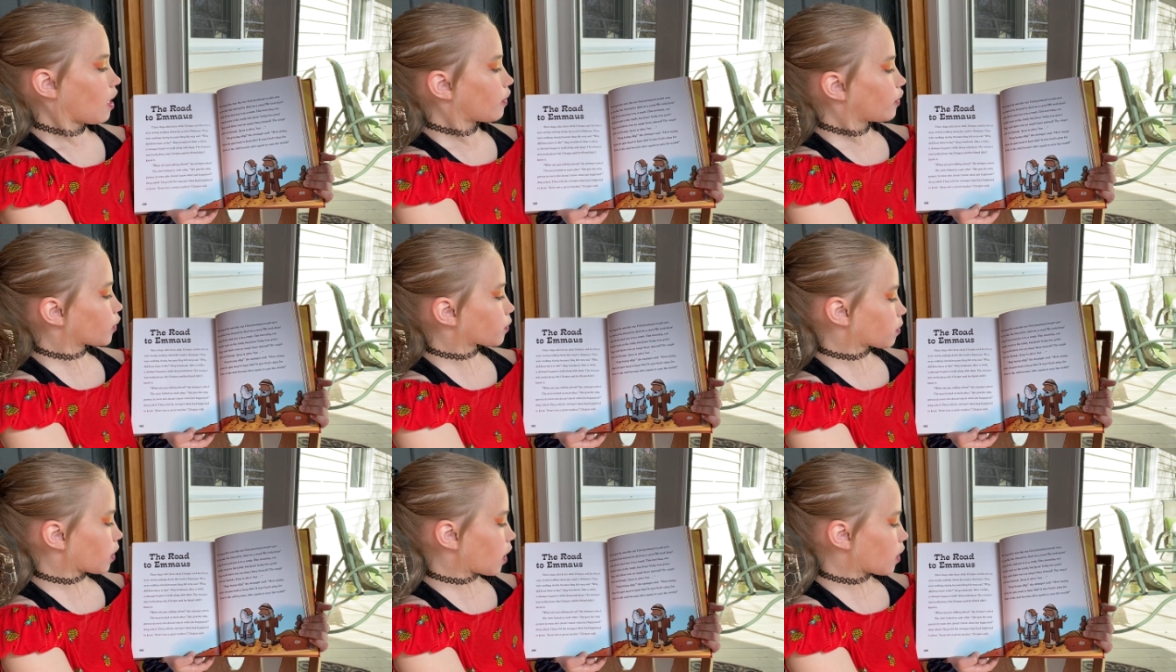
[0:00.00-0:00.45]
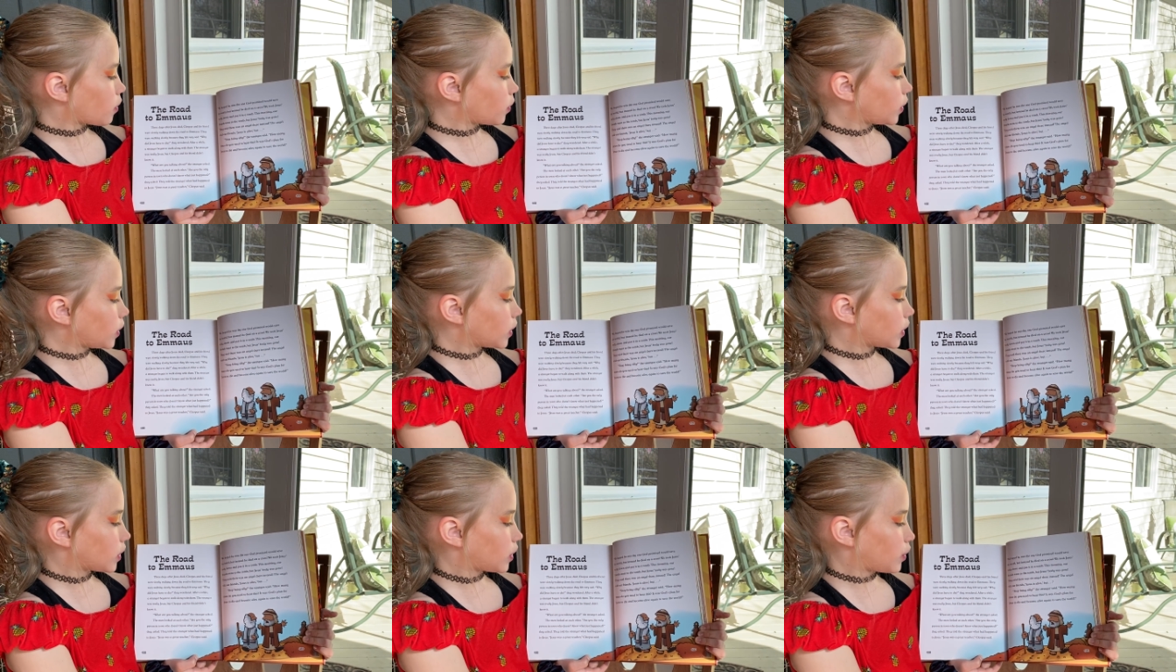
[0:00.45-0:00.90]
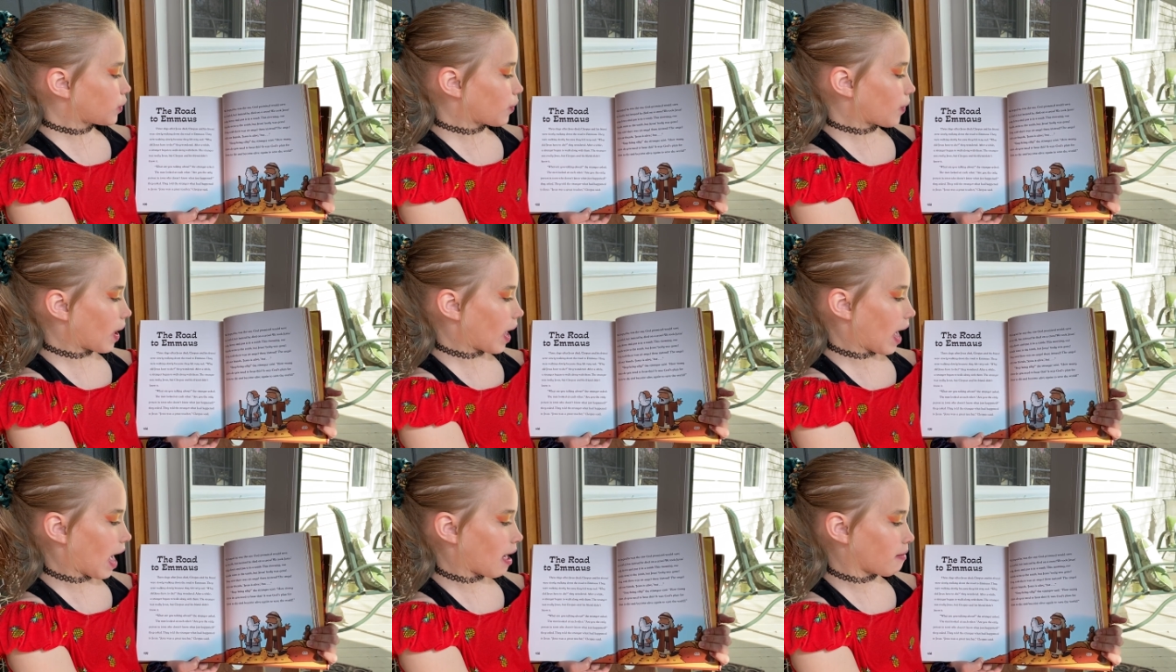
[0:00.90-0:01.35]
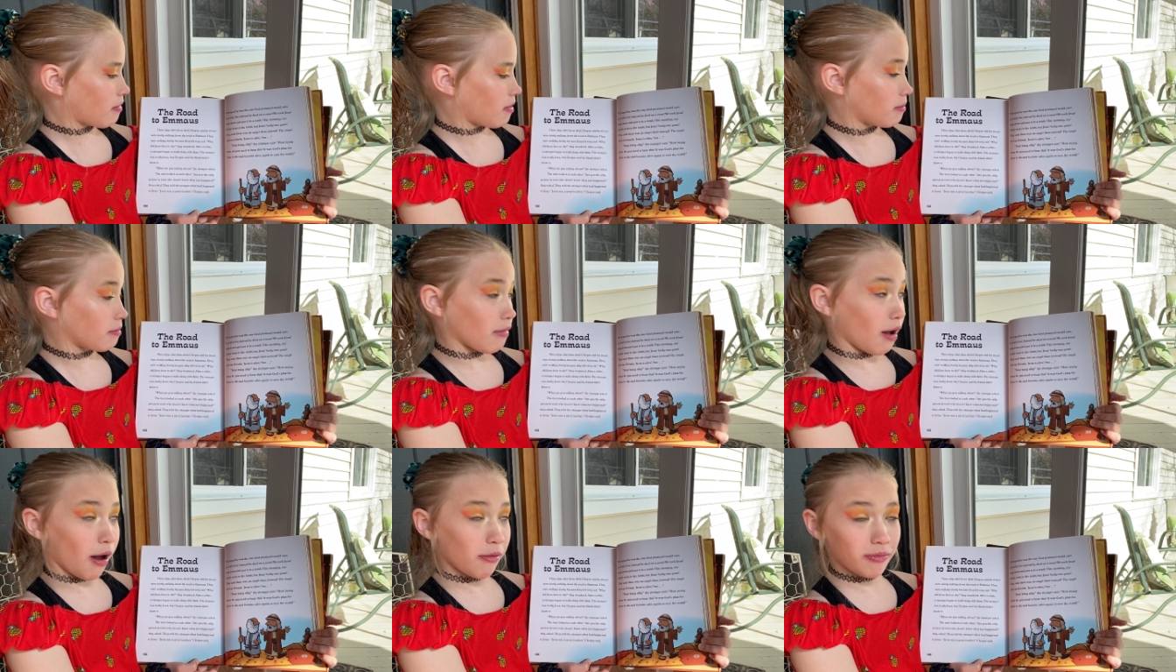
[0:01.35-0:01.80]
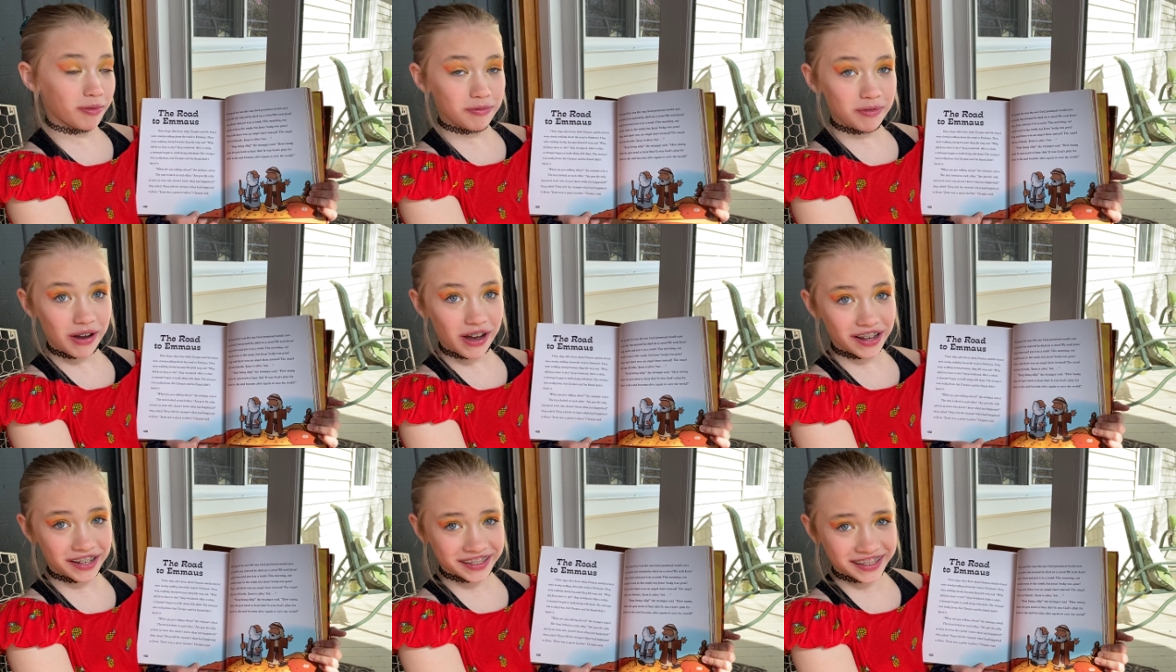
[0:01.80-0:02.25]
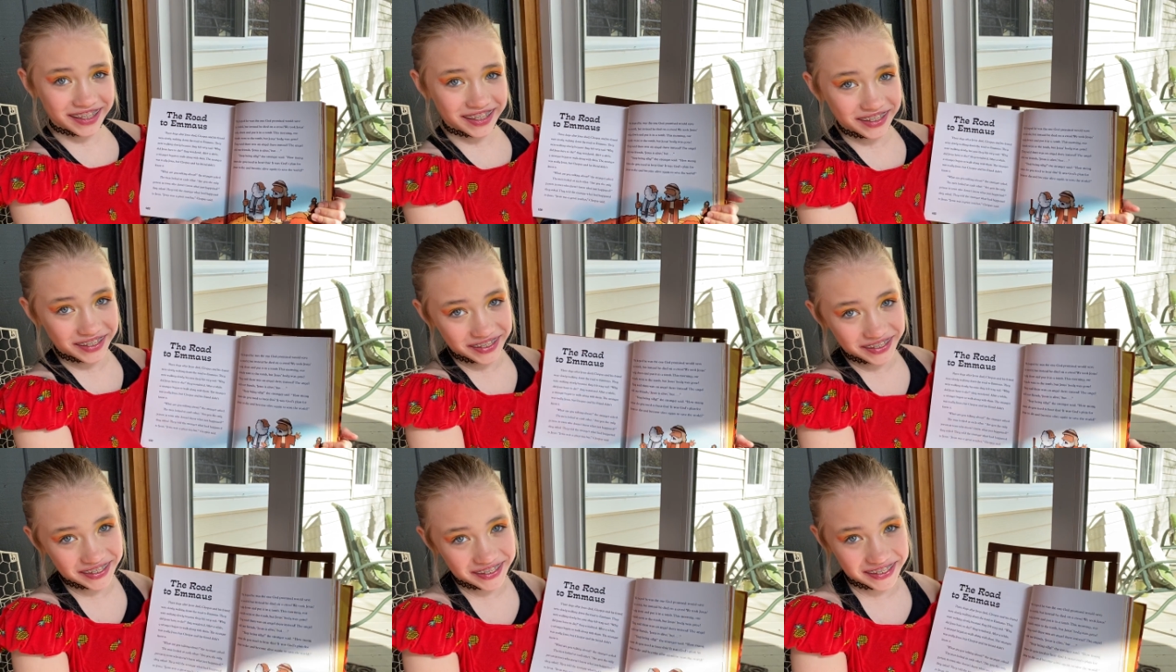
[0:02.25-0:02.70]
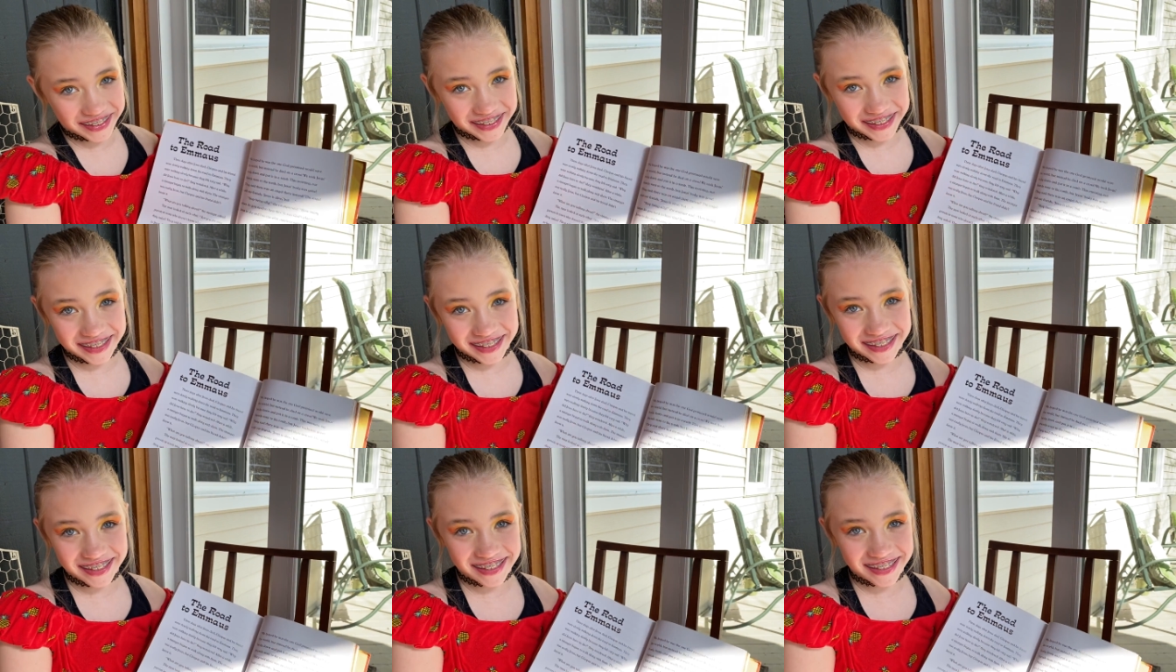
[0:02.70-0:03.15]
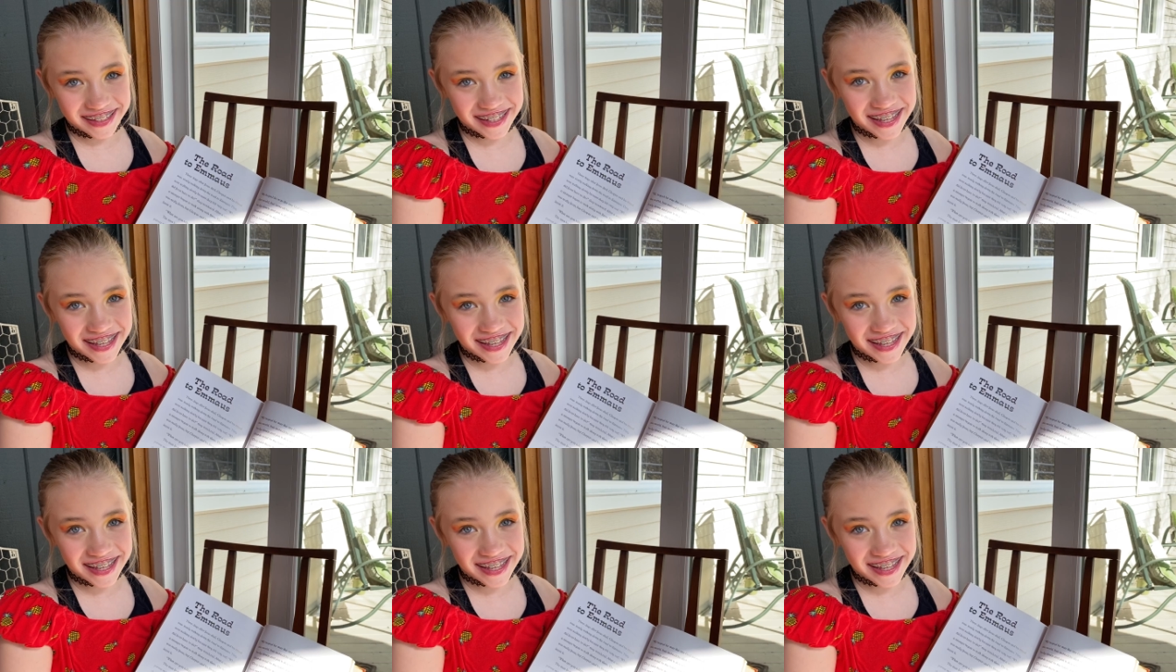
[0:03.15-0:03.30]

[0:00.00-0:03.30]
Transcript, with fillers: The road to Anamamamas. Emmaus.